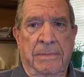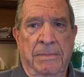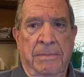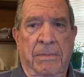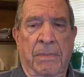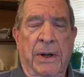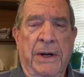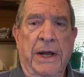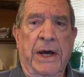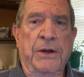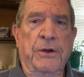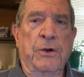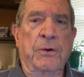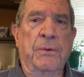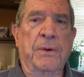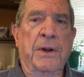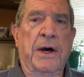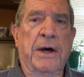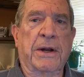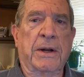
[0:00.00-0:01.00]
But I do
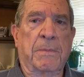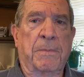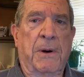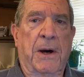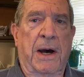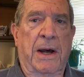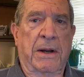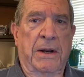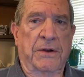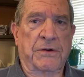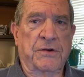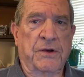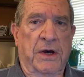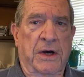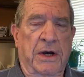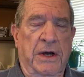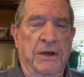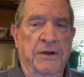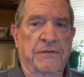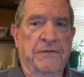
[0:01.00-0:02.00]
not
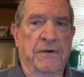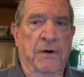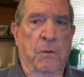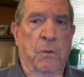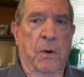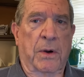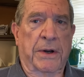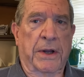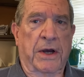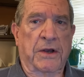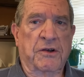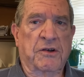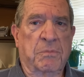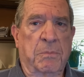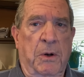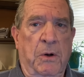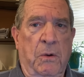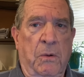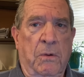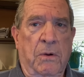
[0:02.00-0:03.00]
apologize for what I
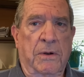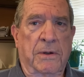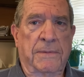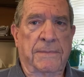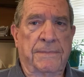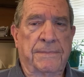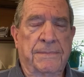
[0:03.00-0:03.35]
spoke.